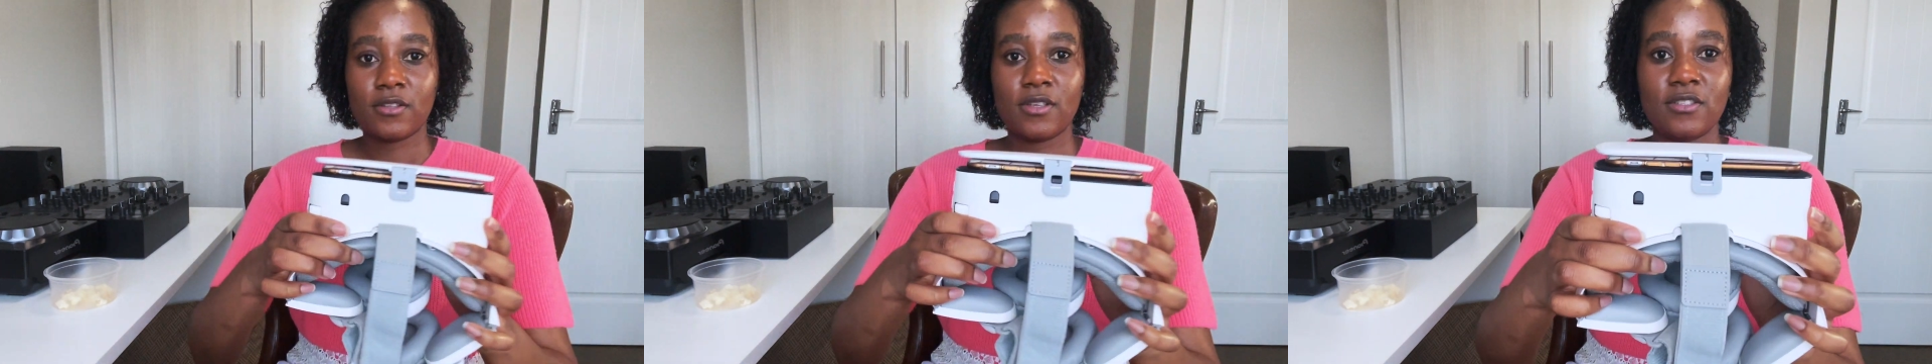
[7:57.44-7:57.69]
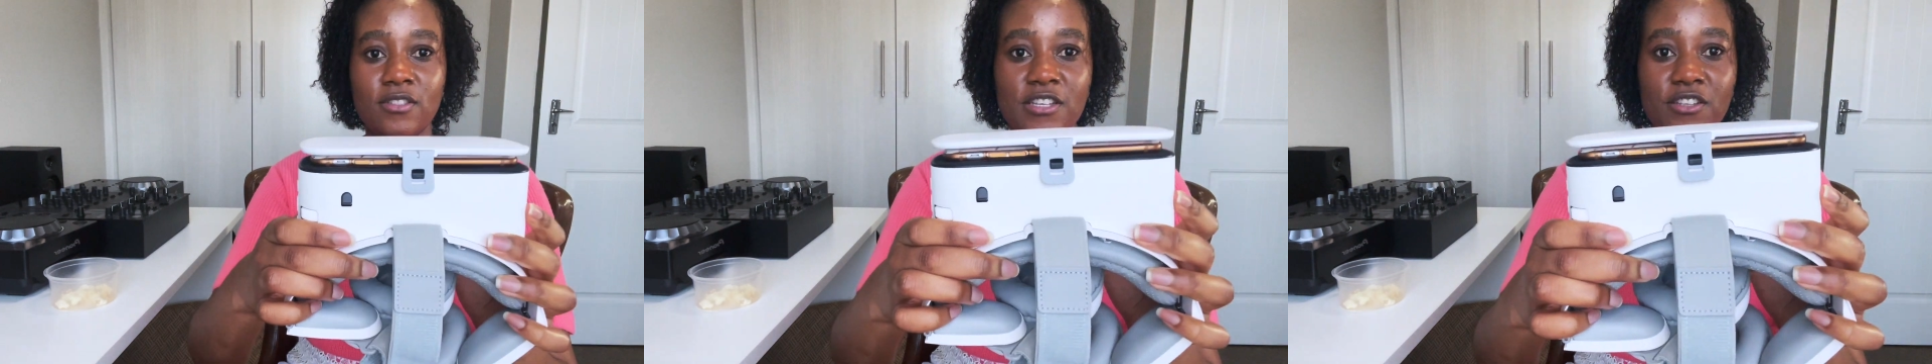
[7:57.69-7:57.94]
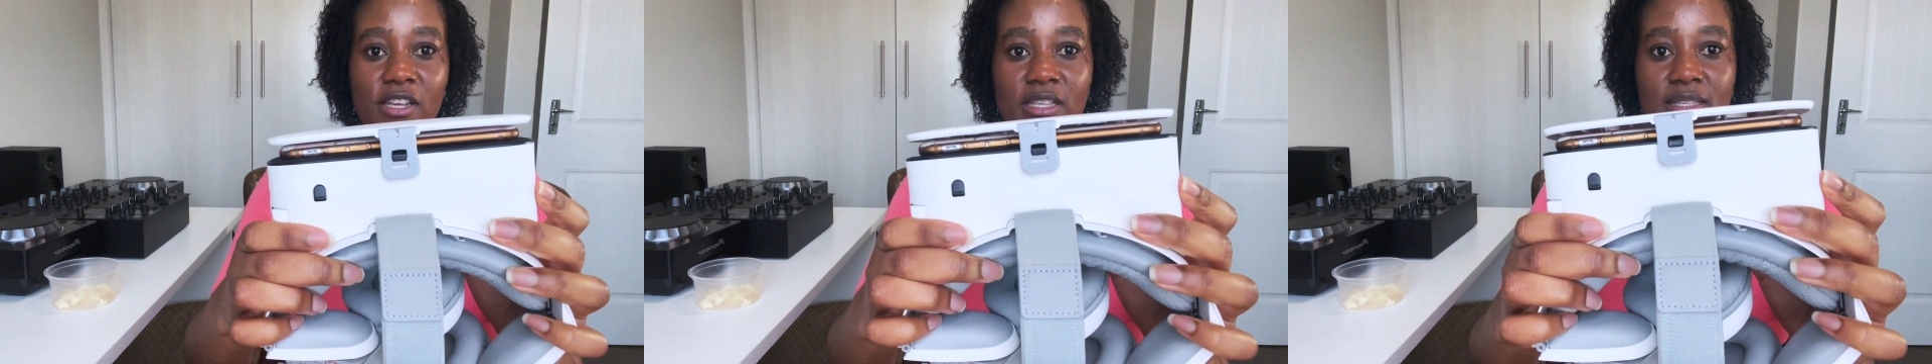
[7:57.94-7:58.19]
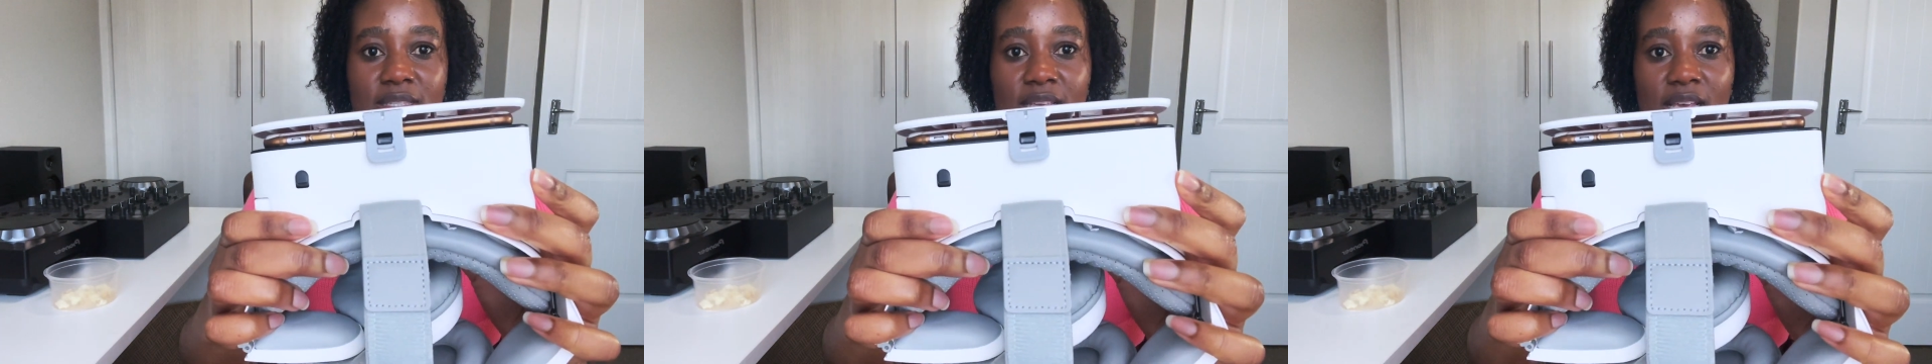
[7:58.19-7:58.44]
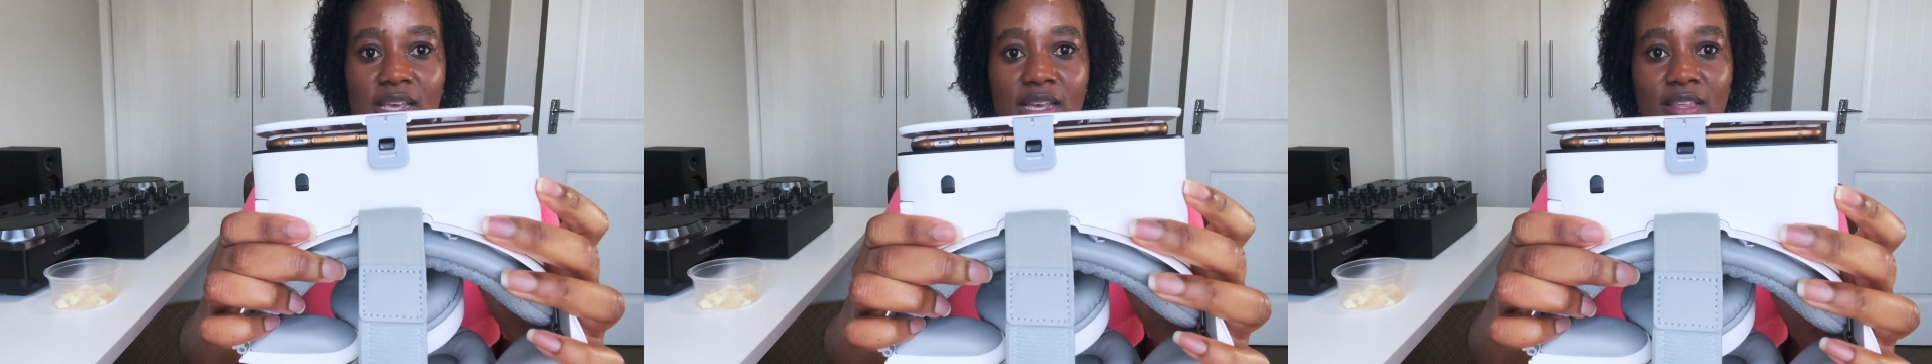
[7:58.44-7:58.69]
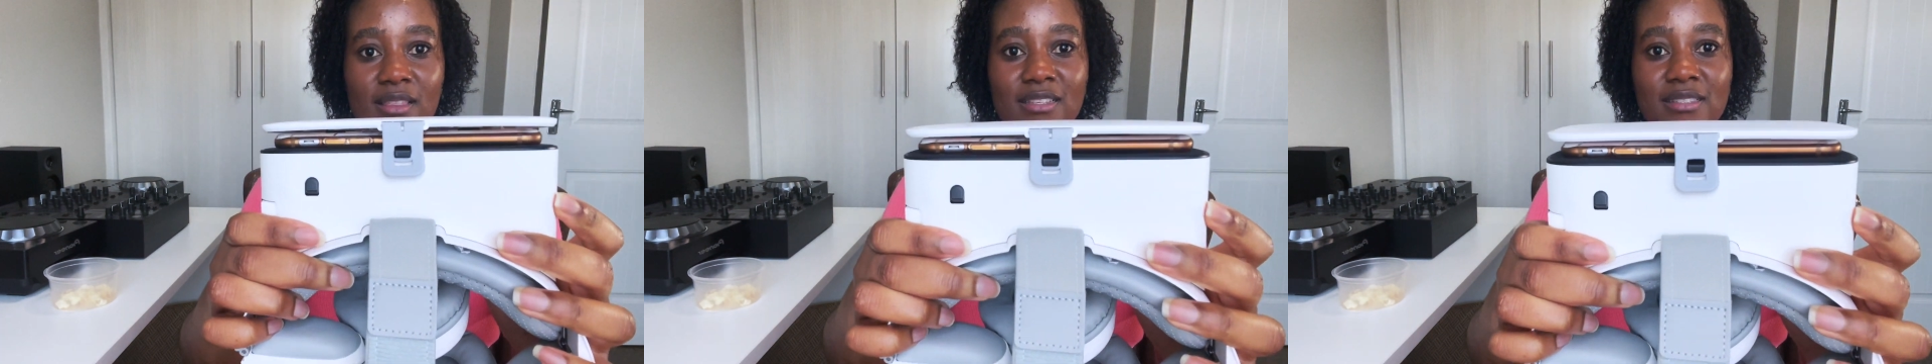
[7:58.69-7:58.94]
So as you can
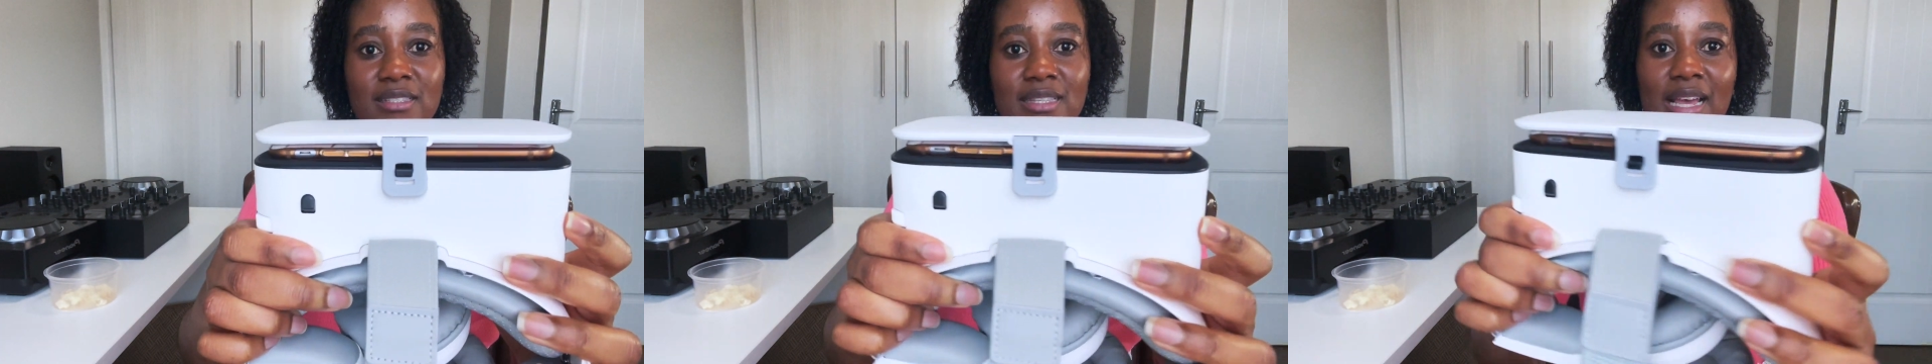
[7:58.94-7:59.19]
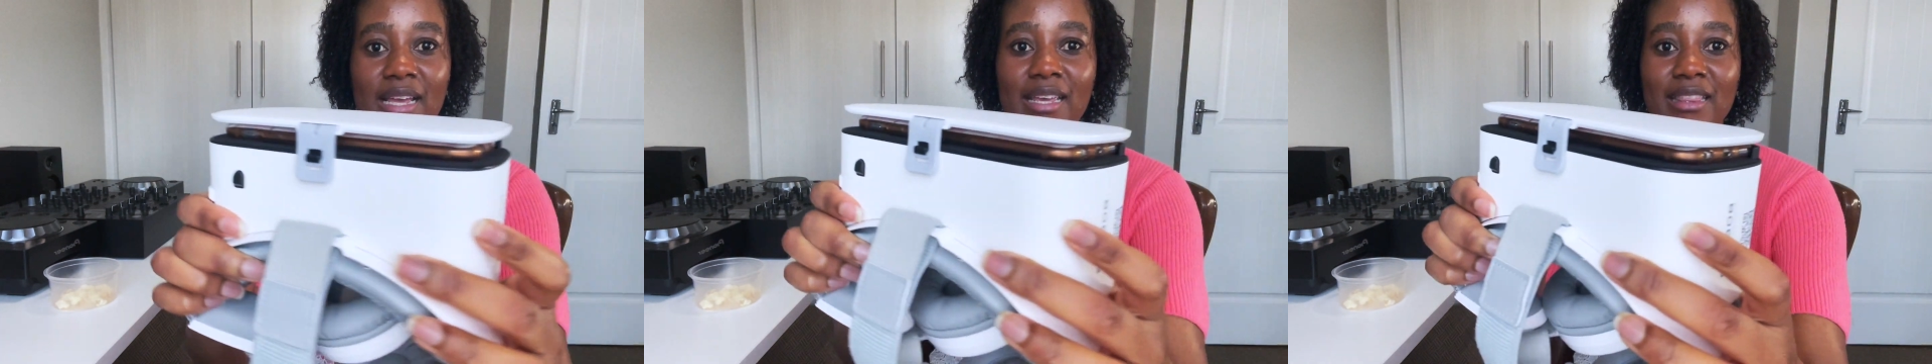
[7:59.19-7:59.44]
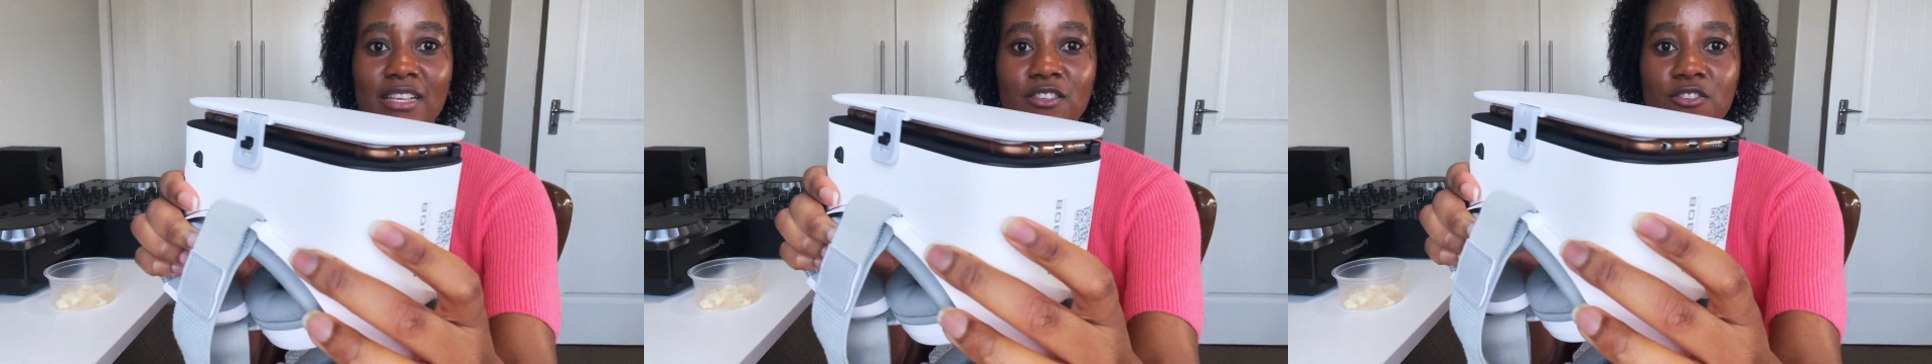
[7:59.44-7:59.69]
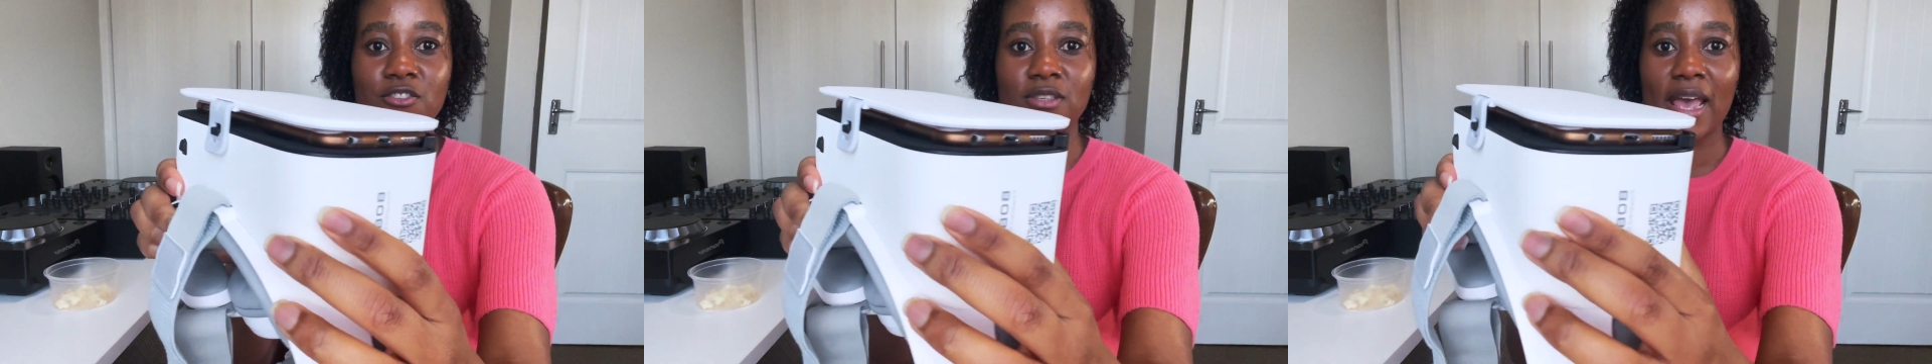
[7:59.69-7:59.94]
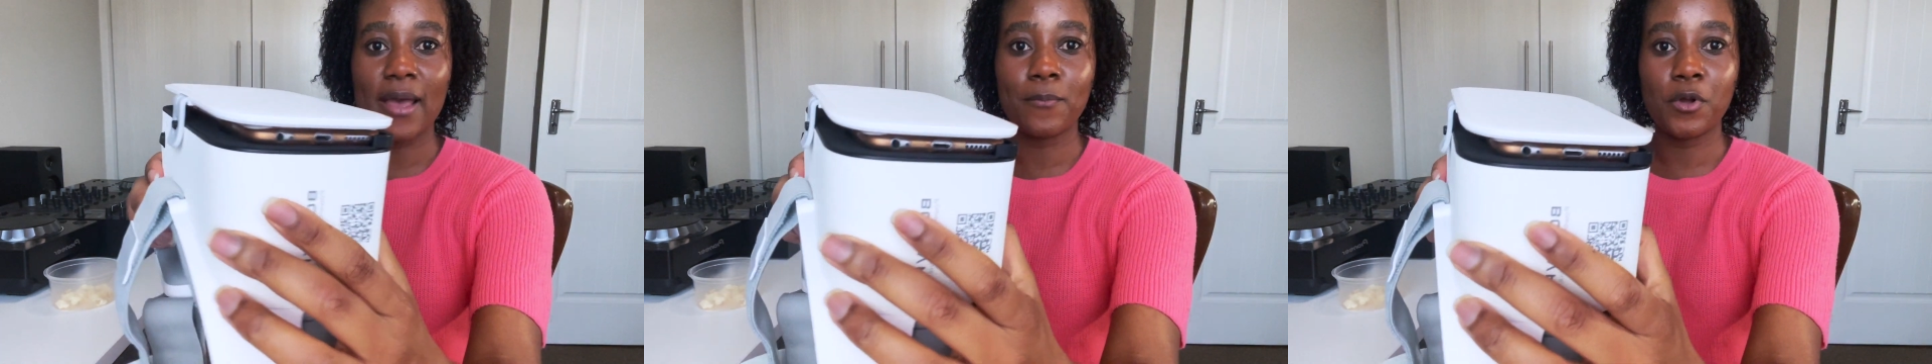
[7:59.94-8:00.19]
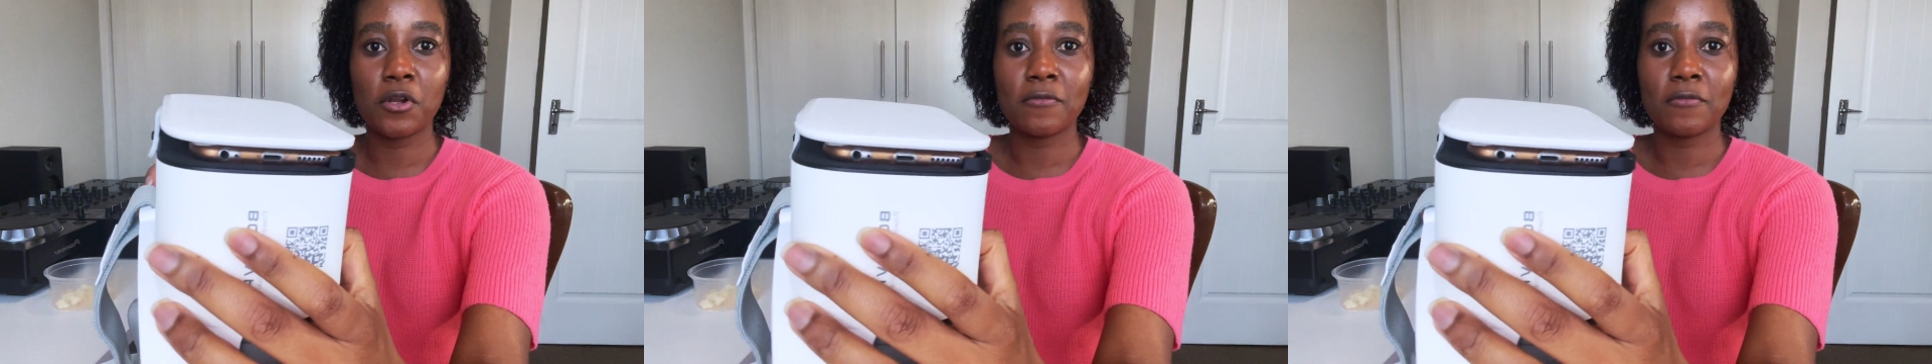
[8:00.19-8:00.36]
see, this is like this ample of